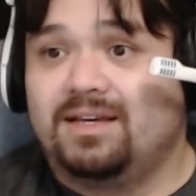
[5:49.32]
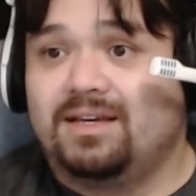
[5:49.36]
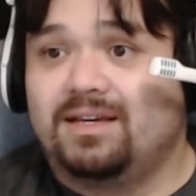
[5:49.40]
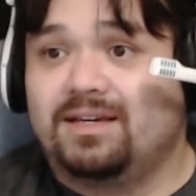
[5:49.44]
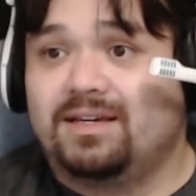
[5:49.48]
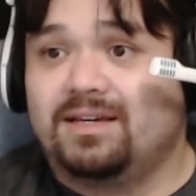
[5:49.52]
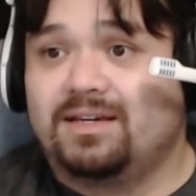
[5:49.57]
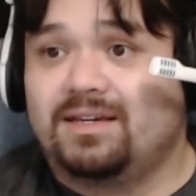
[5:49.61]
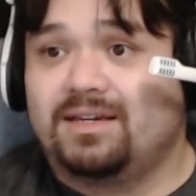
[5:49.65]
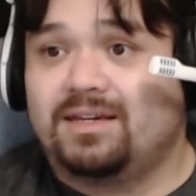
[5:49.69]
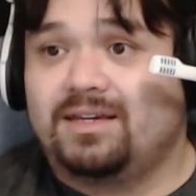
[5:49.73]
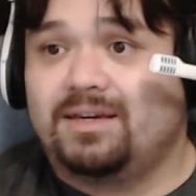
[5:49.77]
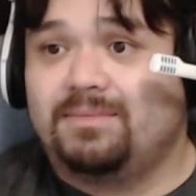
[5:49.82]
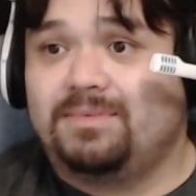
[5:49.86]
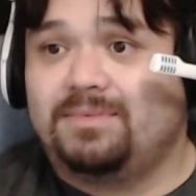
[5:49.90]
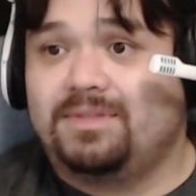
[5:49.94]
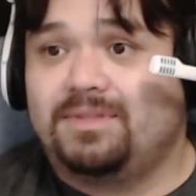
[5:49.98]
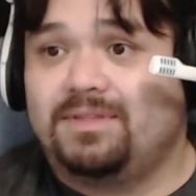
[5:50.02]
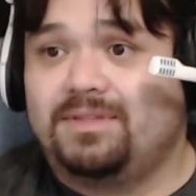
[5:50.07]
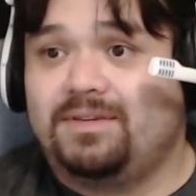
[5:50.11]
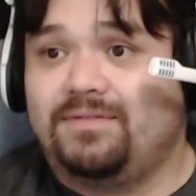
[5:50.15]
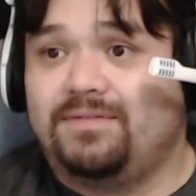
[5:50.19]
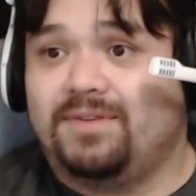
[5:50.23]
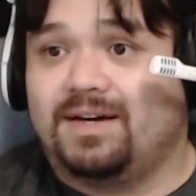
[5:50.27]

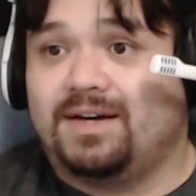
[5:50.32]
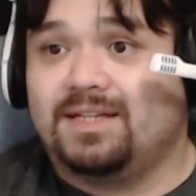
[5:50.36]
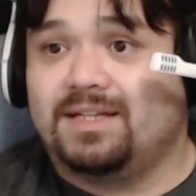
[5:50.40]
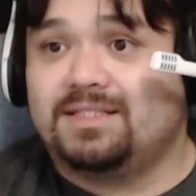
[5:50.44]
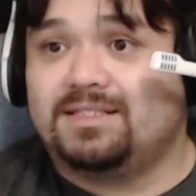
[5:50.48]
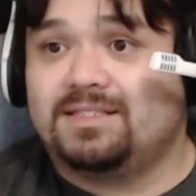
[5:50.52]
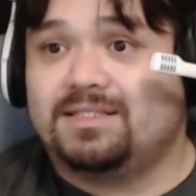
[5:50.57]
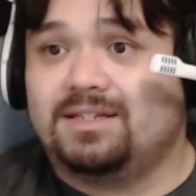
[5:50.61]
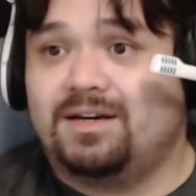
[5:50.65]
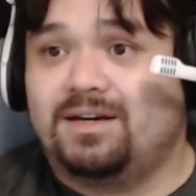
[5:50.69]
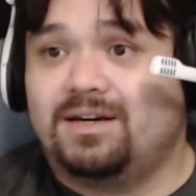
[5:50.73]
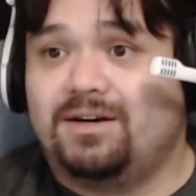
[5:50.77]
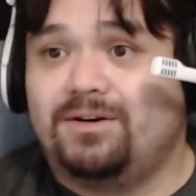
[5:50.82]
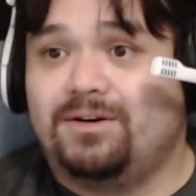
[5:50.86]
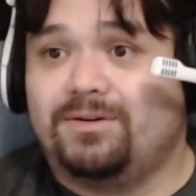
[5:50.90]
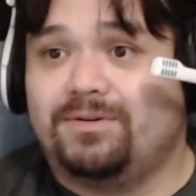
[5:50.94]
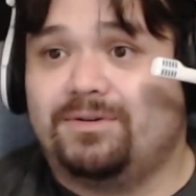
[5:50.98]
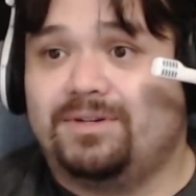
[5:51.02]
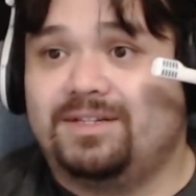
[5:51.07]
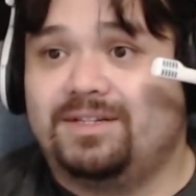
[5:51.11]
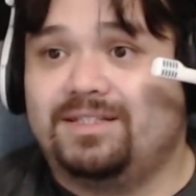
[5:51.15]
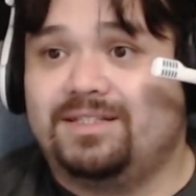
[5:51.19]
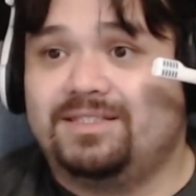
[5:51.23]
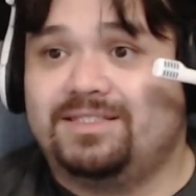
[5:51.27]
Captivant. Oh,
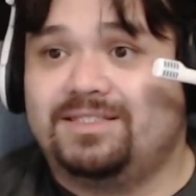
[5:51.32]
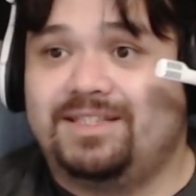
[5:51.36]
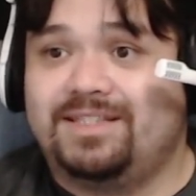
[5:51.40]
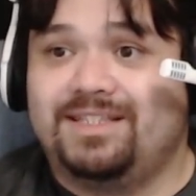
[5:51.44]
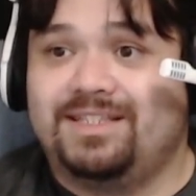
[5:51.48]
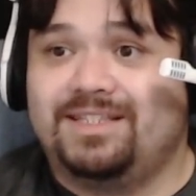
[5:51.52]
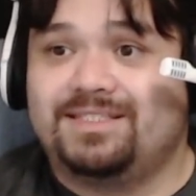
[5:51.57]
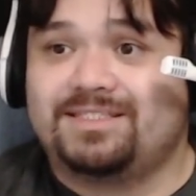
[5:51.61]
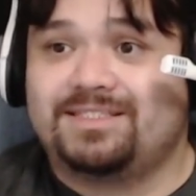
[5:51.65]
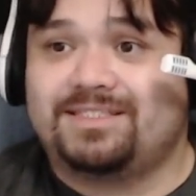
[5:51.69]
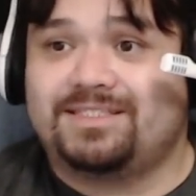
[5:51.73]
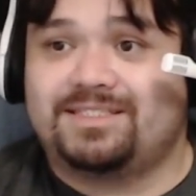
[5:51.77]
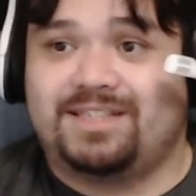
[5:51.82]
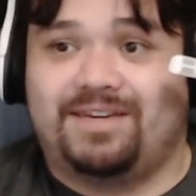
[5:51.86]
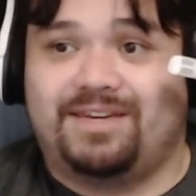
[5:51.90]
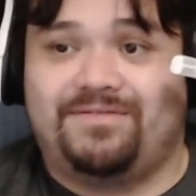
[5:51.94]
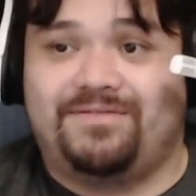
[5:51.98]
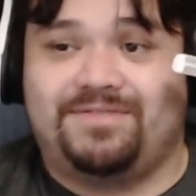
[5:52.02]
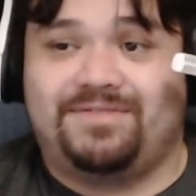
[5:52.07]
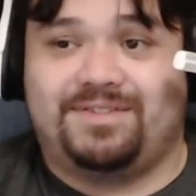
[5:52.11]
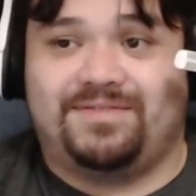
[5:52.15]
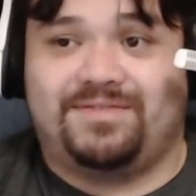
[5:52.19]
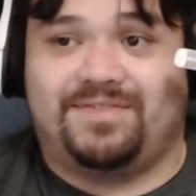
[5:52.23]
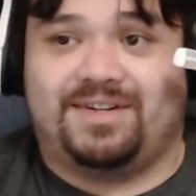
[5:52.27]
intense
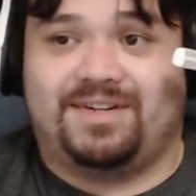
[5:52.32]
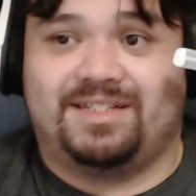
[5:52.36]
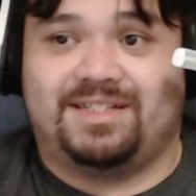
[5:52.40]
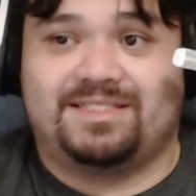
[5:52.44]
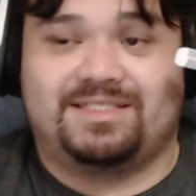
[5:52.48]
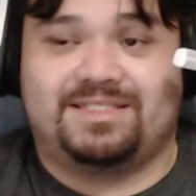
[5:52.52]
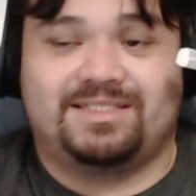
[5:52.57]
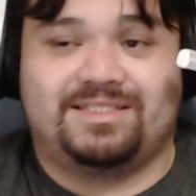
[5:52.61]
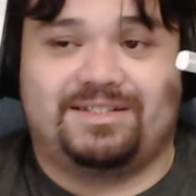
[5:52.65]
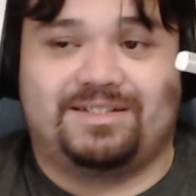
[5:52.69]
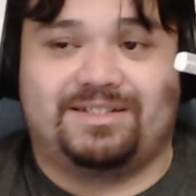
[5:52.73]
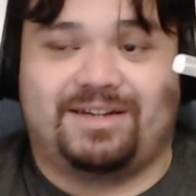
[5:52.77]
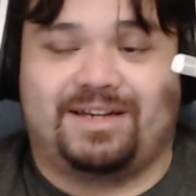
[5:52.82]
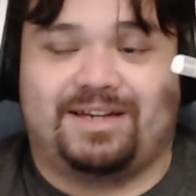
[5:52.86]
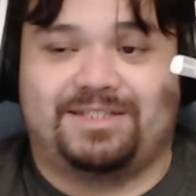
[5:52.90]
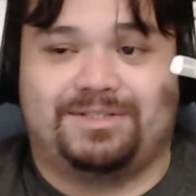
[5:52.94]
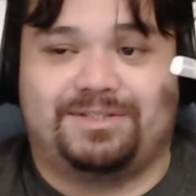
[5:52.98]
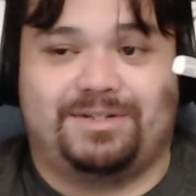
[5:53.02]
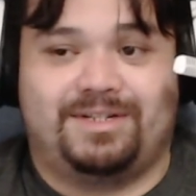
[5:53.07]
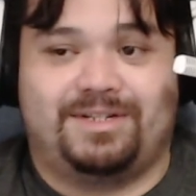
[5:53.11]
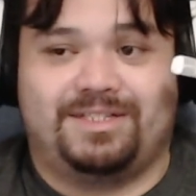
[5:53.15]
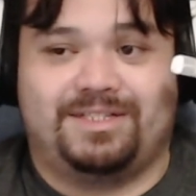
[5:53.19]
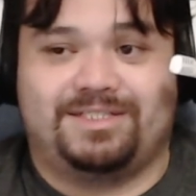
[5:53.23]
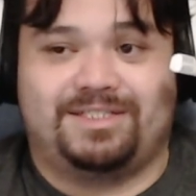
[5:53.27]
captivant. Okay, so
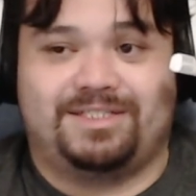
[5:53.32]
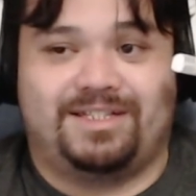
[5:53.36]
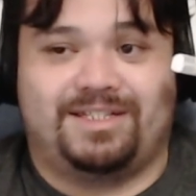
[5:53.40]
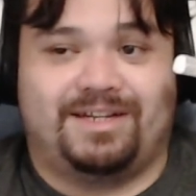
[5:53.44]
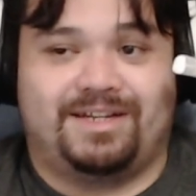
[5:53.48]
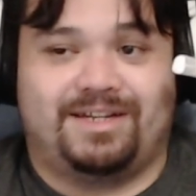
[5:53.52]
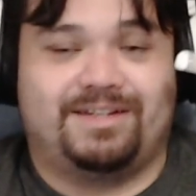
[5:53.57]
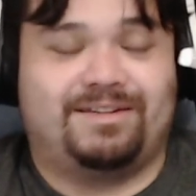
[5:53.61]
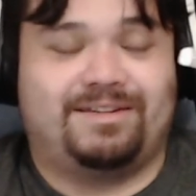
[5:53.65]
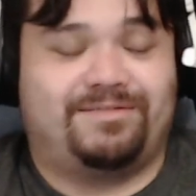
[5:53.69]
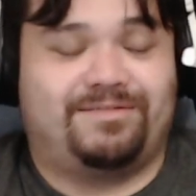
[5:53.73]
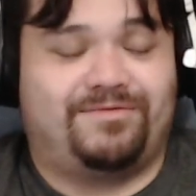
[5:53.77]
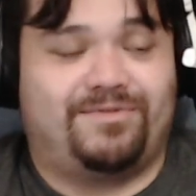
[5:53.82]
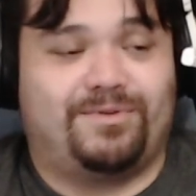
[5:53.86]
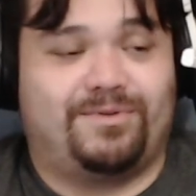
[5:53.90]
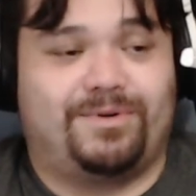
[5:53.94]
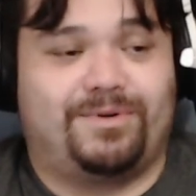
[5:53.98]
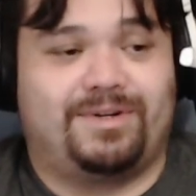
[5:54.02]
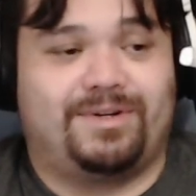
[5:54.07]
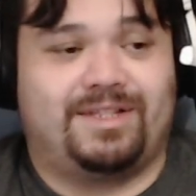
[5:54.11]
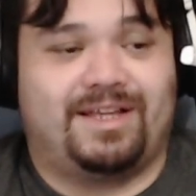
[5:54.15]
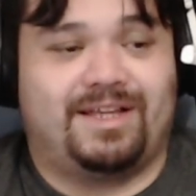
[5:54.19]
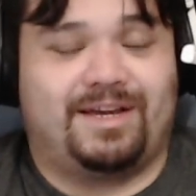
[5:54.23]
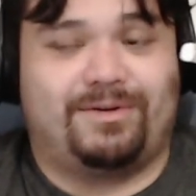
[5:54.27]
it is in a
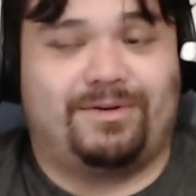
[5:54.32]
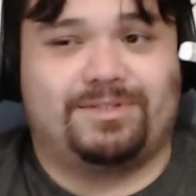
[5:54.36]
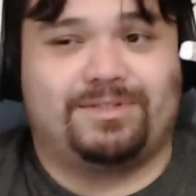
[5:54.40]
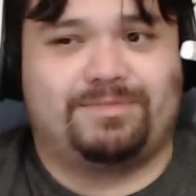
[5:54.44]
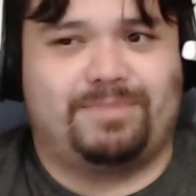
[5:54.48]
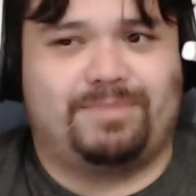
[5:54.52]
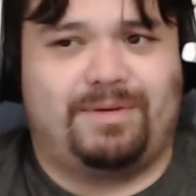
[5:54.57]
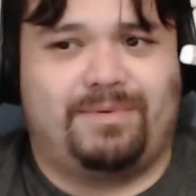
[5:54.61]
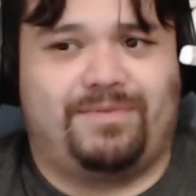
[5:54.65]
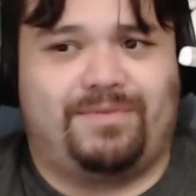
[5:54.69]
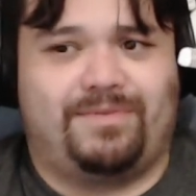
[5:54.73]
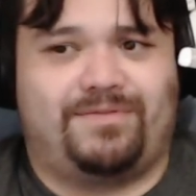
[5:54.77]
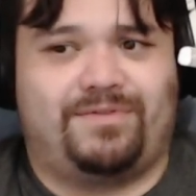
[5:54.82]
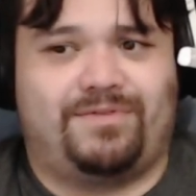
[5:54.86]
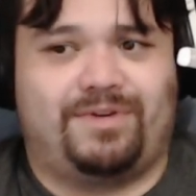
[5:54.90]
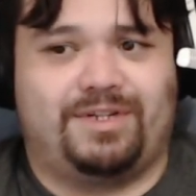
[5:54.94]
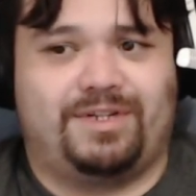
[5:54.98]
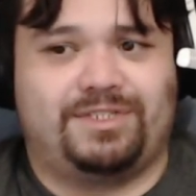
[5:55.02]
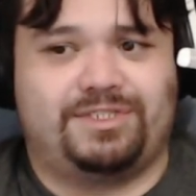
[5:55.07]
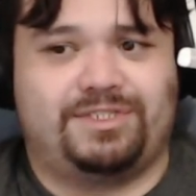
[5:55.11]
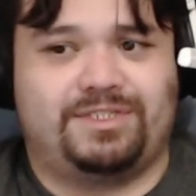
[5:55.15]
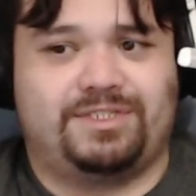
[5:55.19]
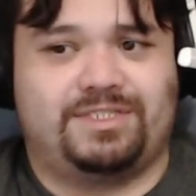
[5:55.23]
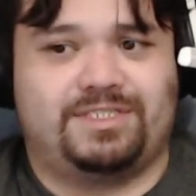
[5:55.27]
foreign language, maybe
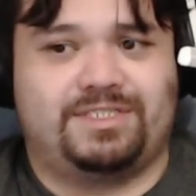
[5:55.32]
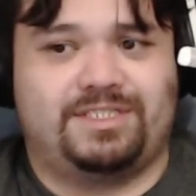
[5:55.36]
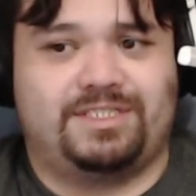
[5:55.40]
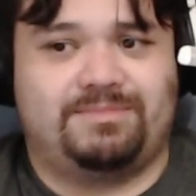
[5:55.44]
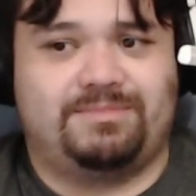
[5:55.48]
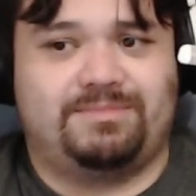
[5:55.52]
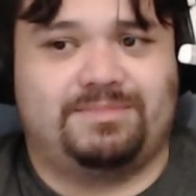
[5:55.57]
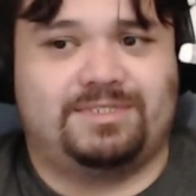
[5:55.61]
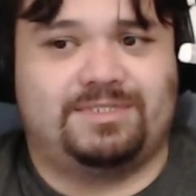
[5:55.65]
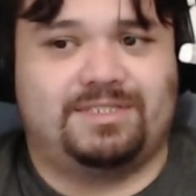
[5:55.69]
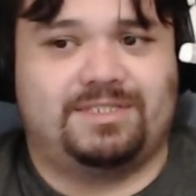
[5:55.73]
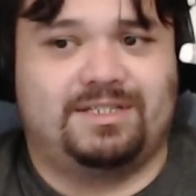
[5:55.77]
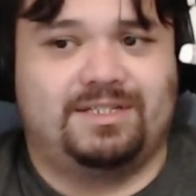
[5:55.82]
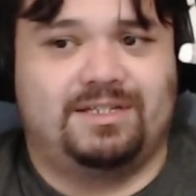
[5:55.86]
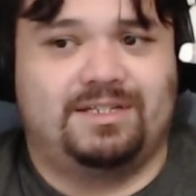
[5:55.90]
French, it seems.